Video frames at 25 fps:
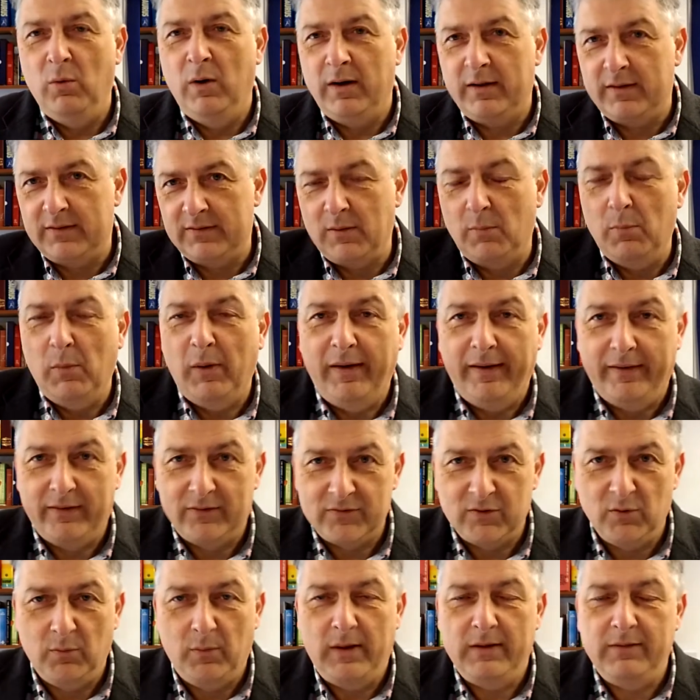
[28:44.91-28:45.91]
work somewhere
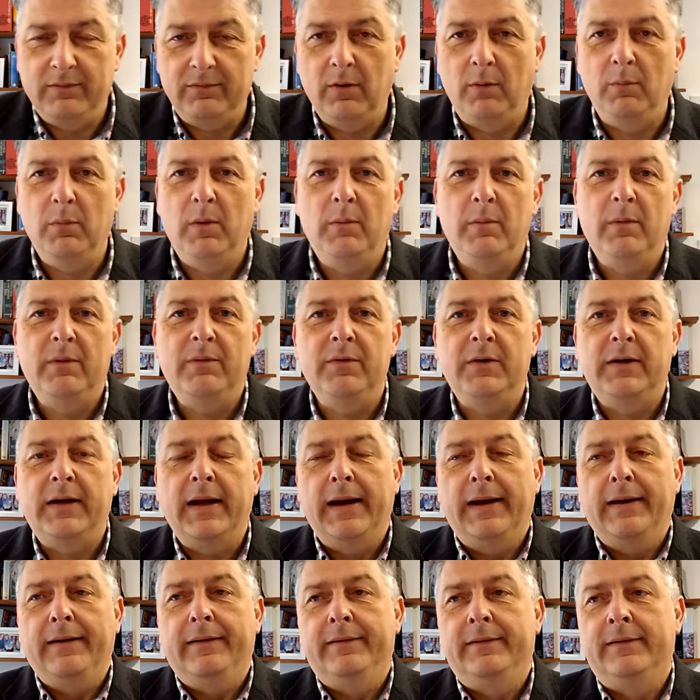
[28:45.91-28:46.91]
else, away from them if you
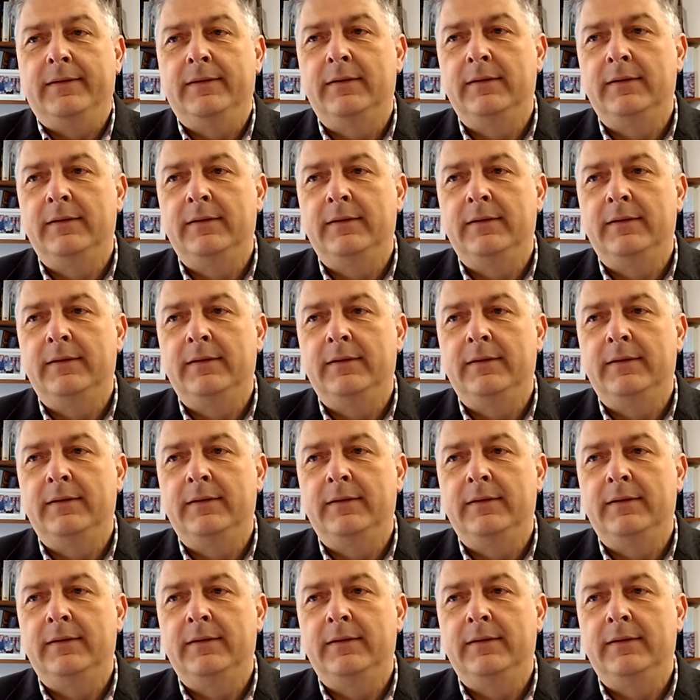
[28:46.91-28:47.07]
can.